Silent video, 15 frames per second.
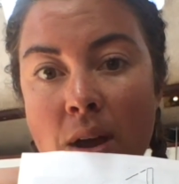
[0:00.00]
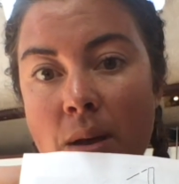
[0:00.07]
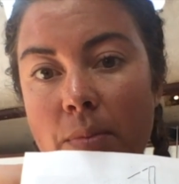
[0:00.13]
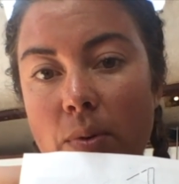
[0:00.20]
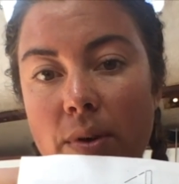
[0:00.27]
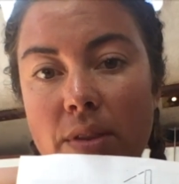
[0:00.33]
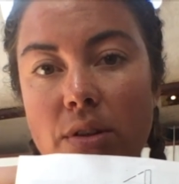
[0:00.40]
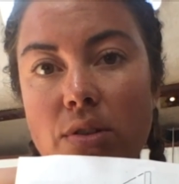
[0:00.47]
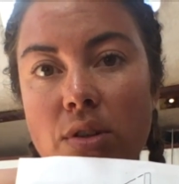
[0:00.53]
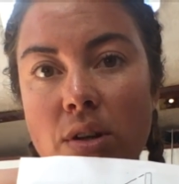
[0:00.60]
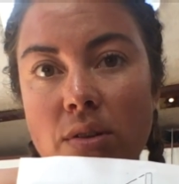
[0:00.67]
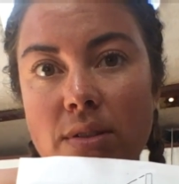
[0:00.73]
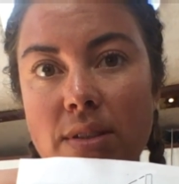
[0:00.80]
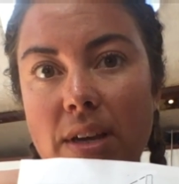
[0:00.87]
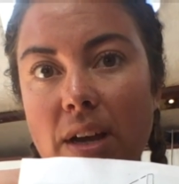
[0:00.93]
but when there's
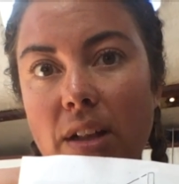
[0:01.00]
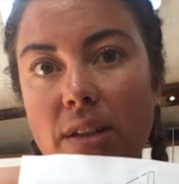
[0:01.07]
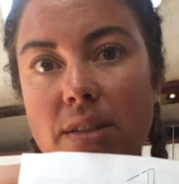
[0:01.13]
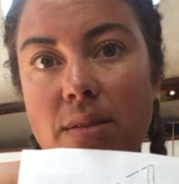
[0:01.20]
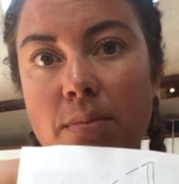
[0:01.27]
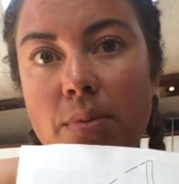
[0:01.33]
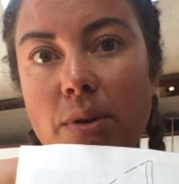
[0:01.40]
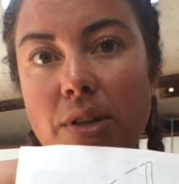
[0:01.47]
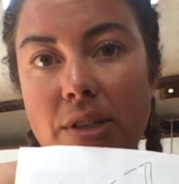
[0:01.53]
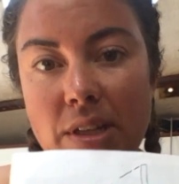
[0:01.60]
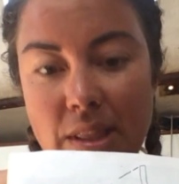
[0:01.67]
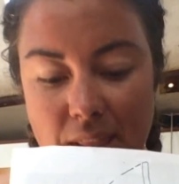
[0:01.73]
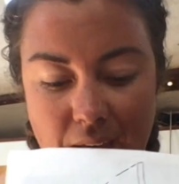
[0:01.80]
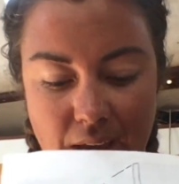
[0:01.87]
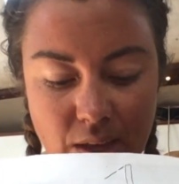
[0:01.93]
no sail, it's
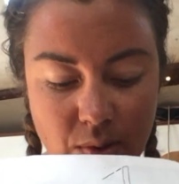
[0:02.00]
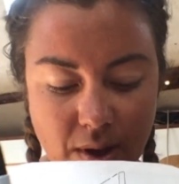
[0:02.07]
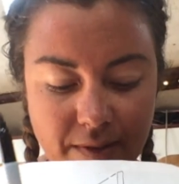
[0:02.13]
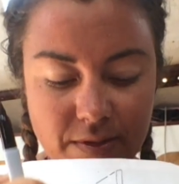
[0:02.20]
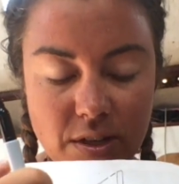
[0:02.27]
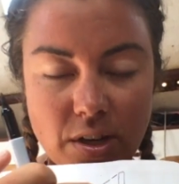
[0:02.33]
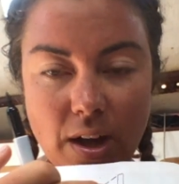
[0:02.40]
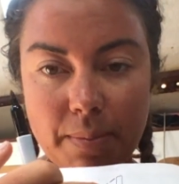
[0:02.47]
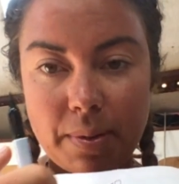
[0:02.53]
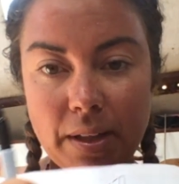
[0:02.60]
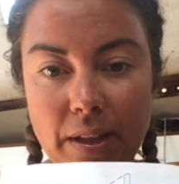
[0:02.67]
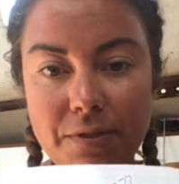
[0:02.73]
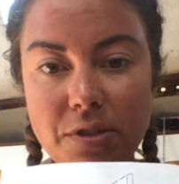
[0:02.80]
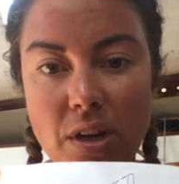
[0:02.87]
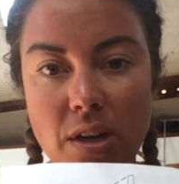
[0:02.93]
important that you have the topping
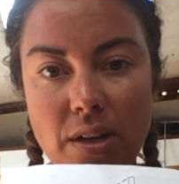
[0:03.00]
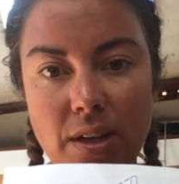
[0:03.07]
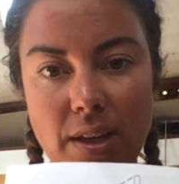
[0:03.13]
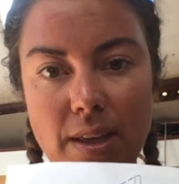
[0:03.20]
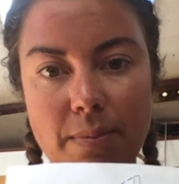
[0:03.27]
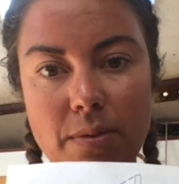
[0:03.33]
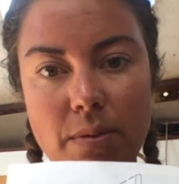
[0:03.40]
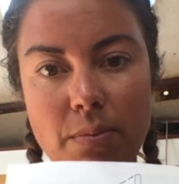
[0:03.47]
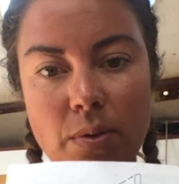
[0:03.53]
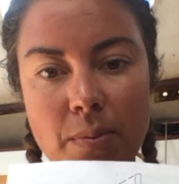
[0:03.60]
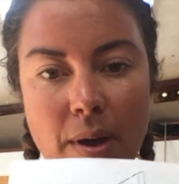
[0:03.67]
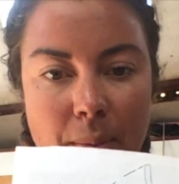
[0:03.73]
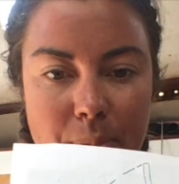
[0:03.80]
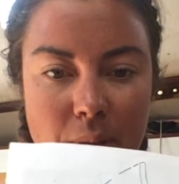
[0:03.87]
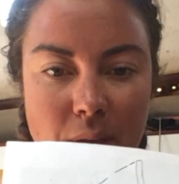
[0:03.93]
lift on to keep the
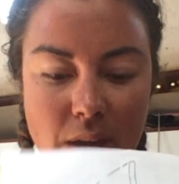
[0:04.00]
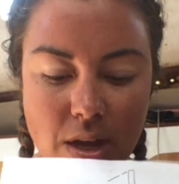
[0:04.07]
boom up.